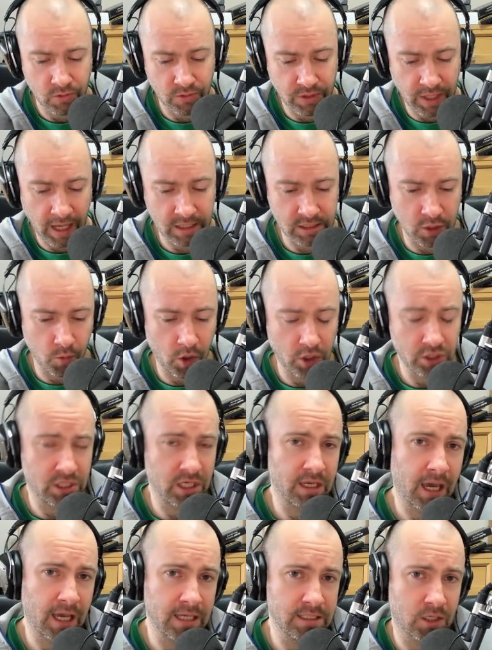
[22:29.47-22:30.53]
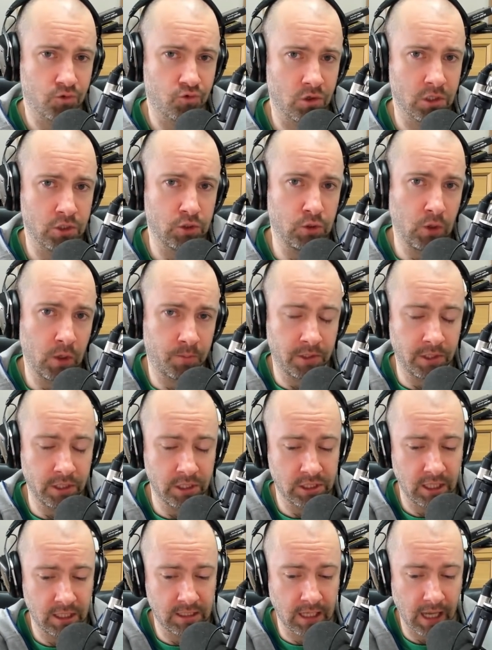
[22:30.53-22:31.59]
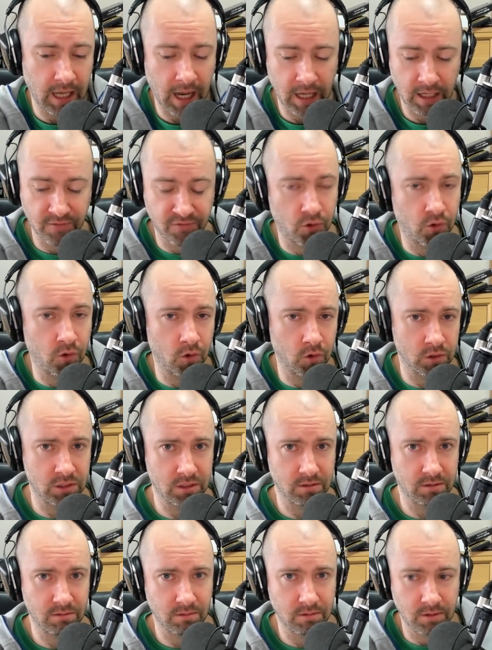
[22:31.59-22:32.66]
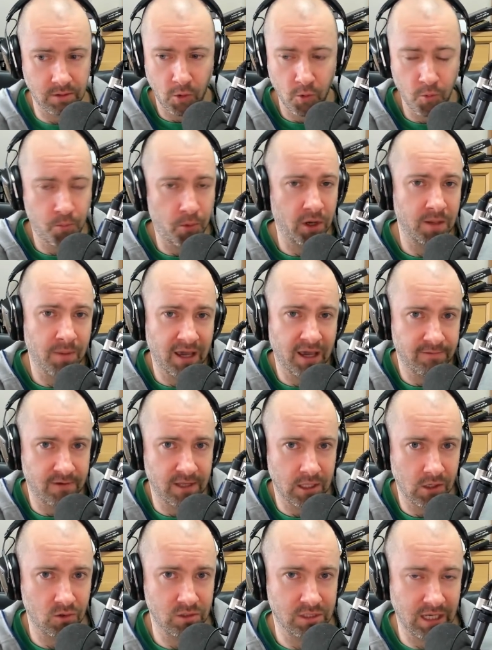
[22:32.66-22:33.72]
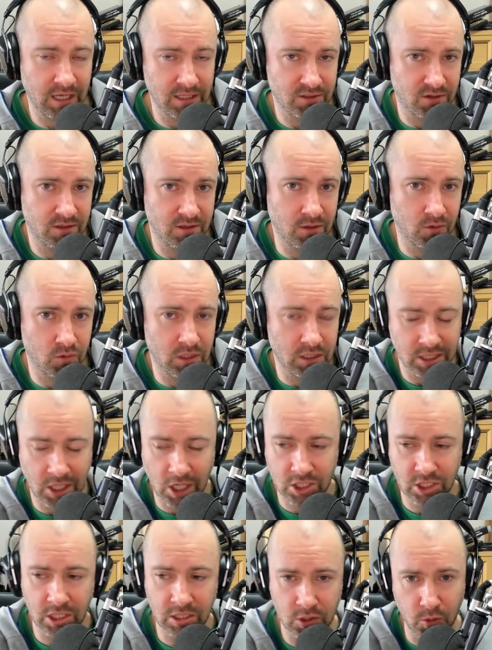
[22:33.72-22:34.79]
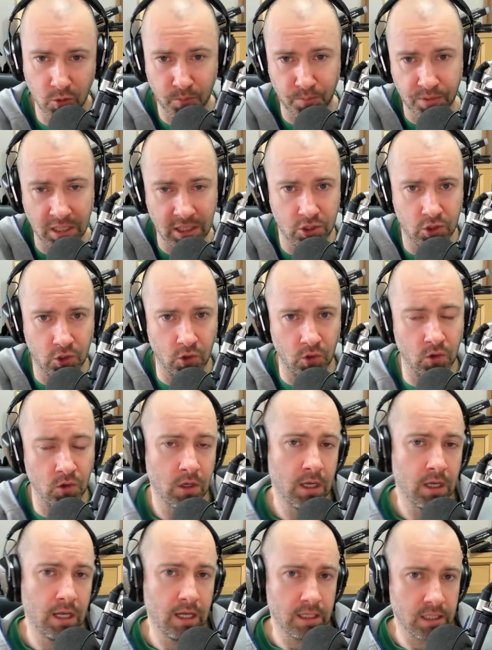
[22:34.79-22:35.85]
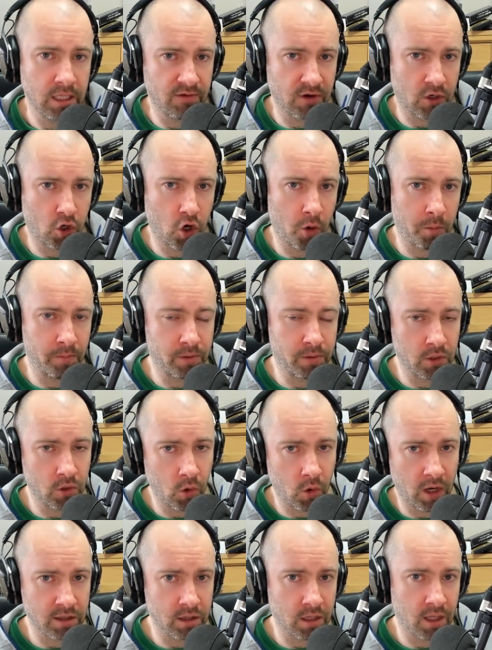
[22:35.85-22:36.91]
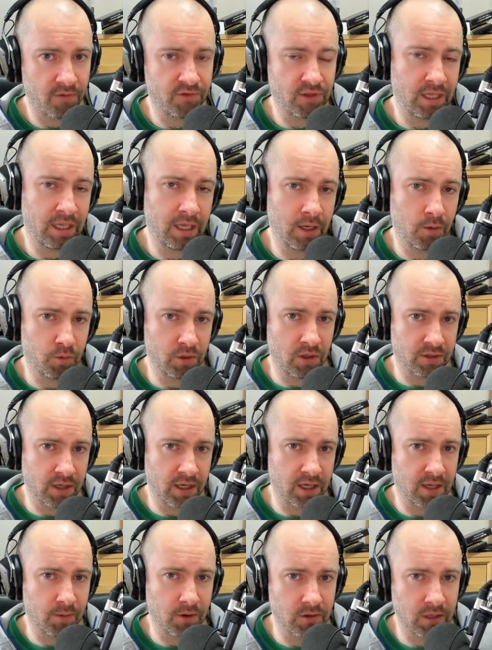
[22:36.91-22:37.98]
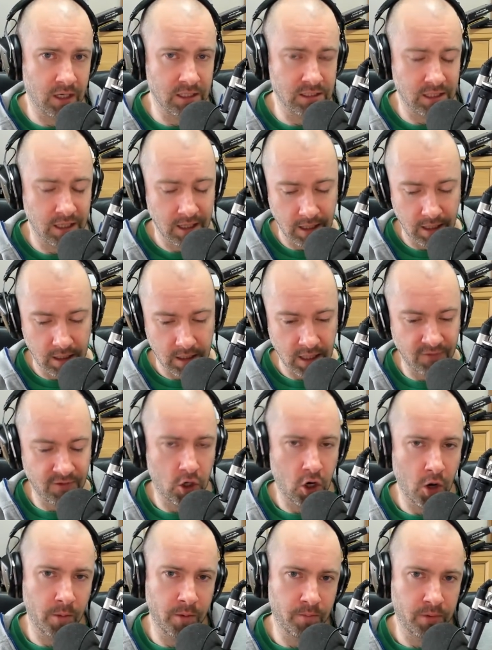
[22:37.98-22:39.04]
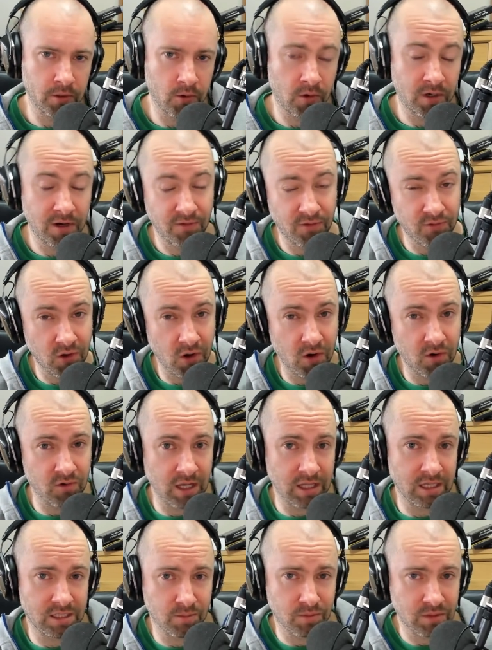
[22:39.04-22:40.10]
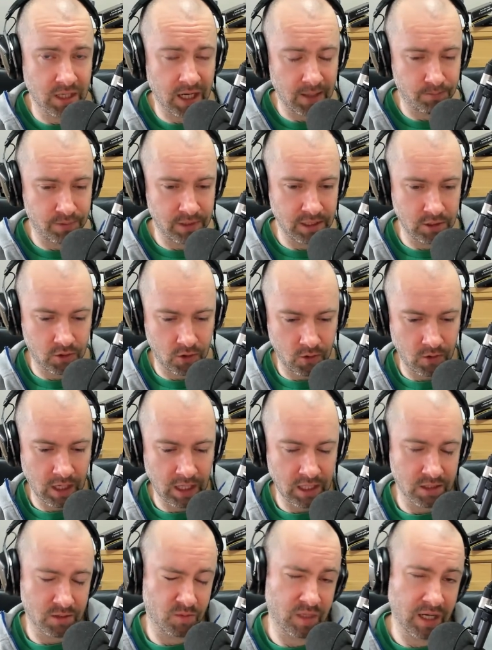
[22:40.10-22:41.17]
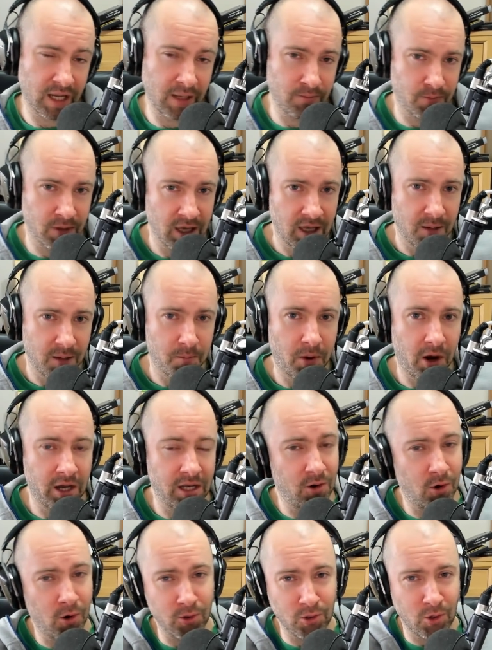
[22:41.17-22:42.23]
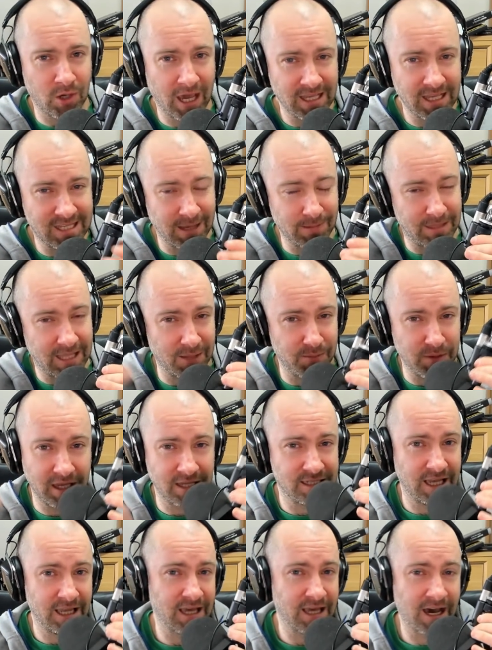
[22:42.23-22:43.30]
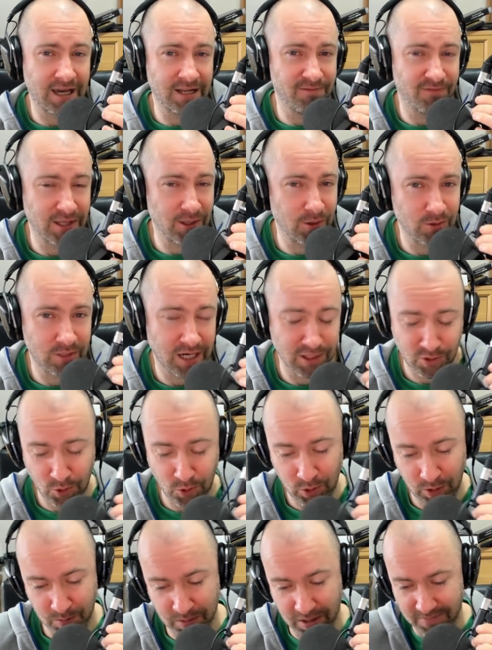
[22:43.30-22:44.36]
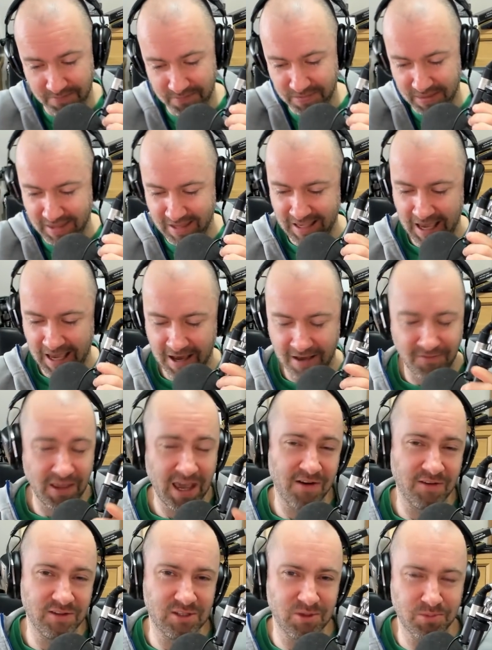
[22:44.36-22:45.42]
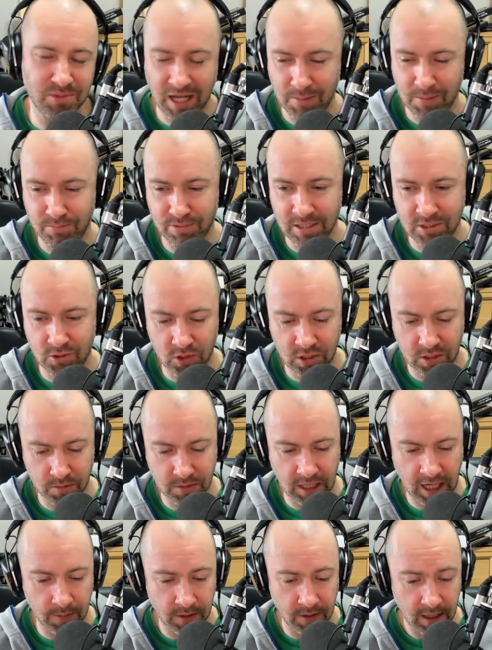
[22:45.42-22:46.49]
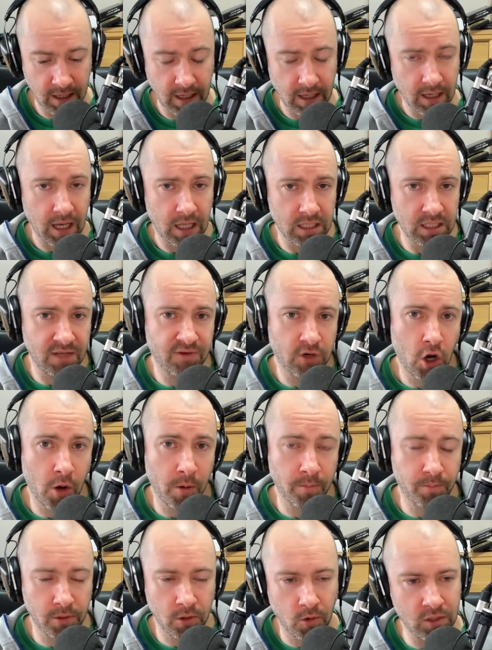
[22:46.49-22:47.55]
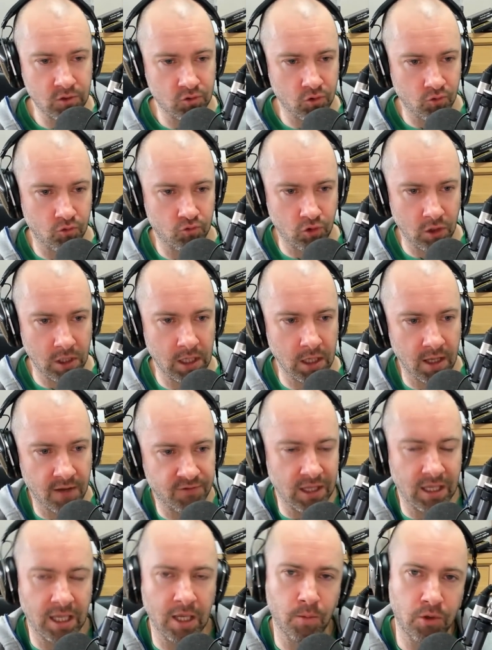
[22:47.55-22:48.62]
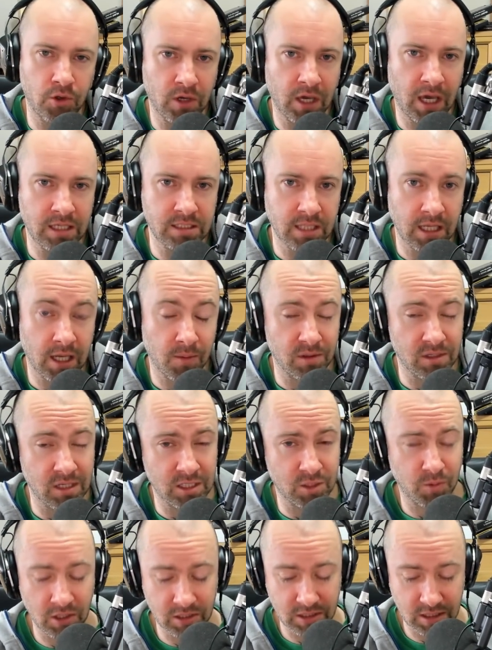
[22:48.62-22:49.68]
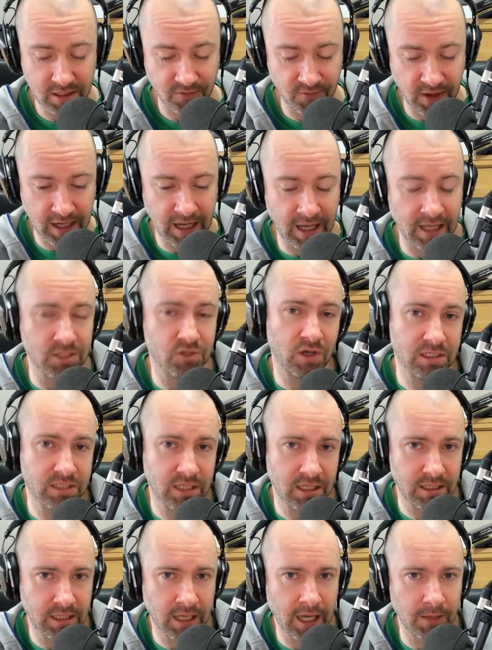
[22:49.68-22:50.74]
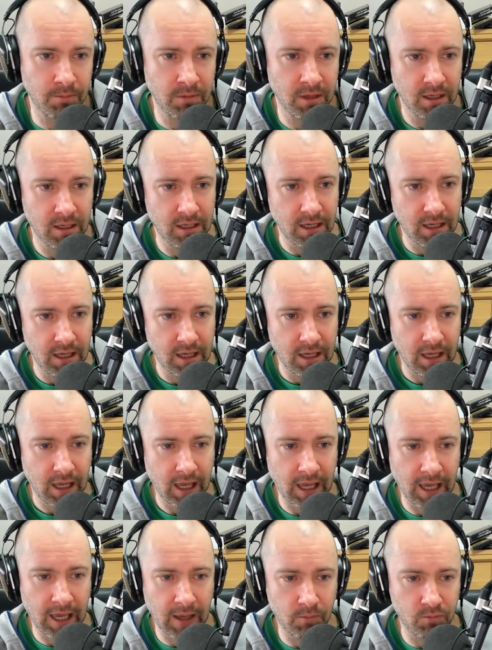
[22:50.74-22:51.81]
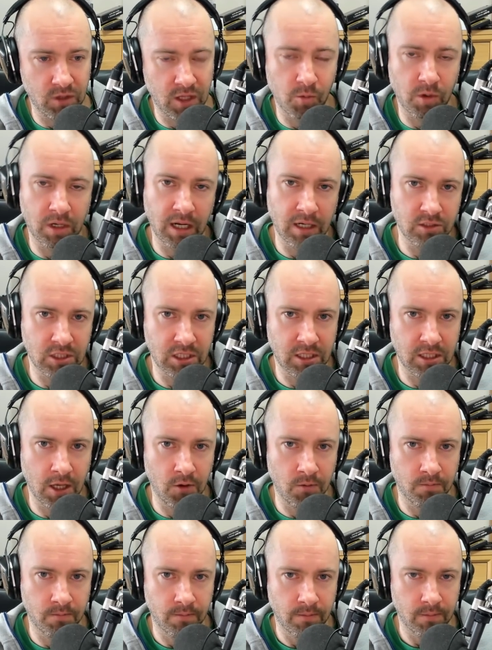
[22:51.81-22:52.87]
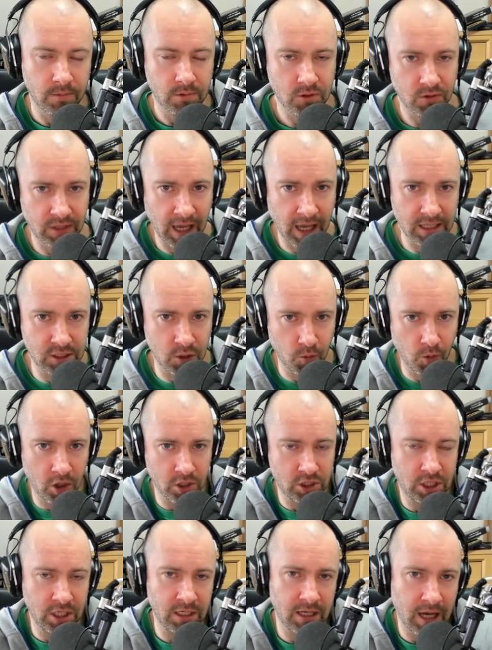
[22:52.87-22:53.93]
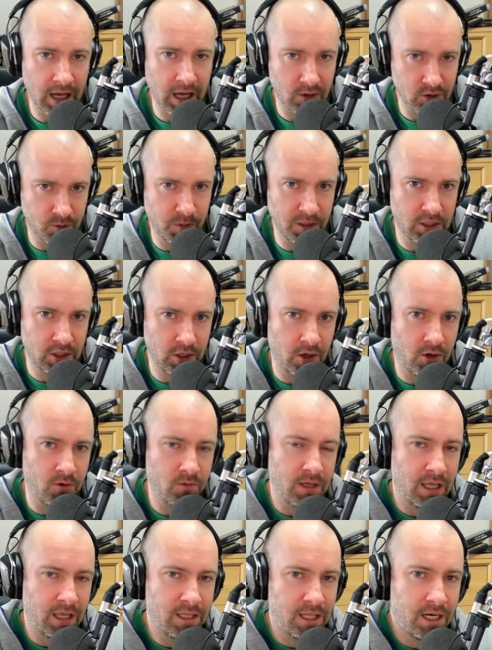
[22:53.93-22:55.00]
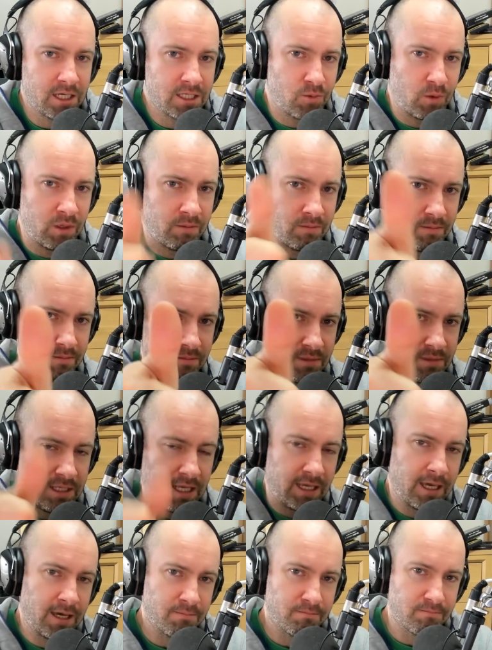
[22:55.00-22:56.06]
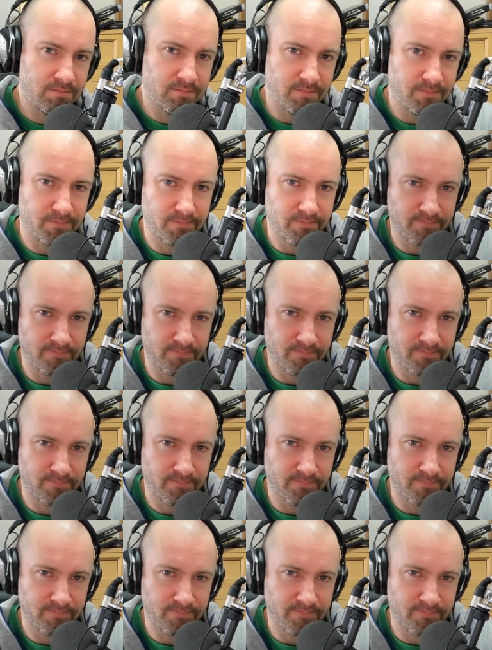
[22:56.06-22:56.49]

So thanks for watching, guys. I really do appreciate it. And of course, the whole point of my videos is, you know, discussion. So please do leave a comment below. I'd love to hear what you think about this. Leave a comment below, and if you've not already subscribed, please do hit the subscribe button. All you guys keep telling me to say that in videos, and I don't. But yeah, if you haven't subscribed, please do subscribe and leave a comment below. I'd really love to hear what you guys think about this because it's a very interesting time um, that we're in just now. So thanks for watching, and I'll speak to you all in the next one. Take care.